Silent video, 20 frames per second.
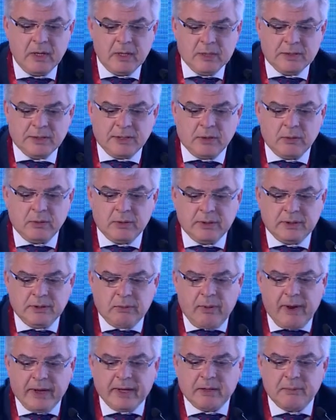So the
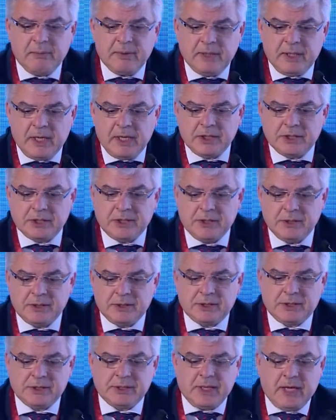
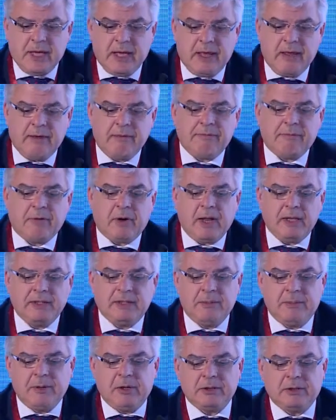recommendations for
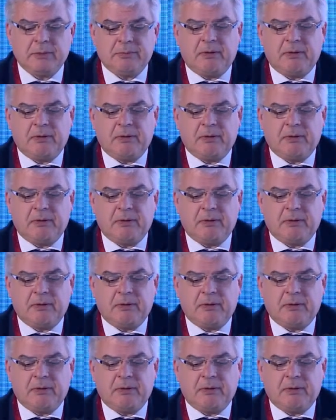antibiotic